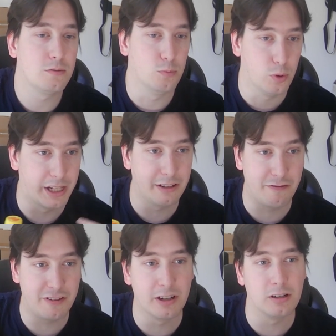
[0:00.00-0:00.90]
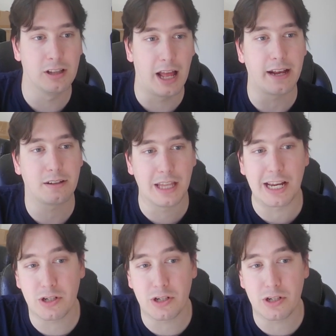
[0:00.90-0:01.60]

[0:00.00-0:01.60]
really feel like they